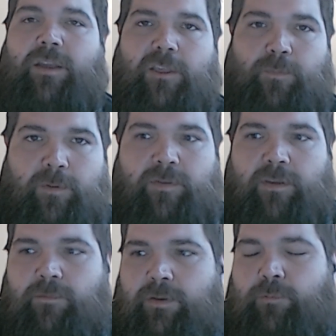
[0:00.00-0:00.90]

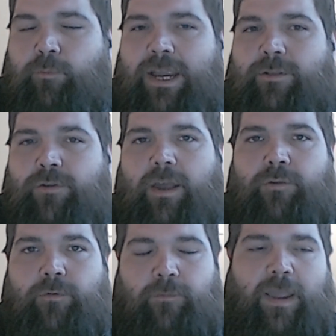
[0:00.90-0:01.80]
specific
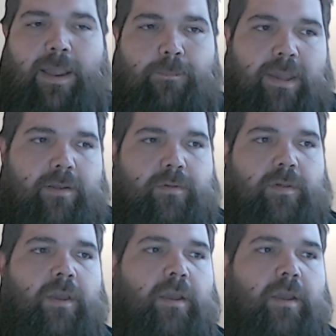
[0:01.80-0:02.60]
franchise or fan base.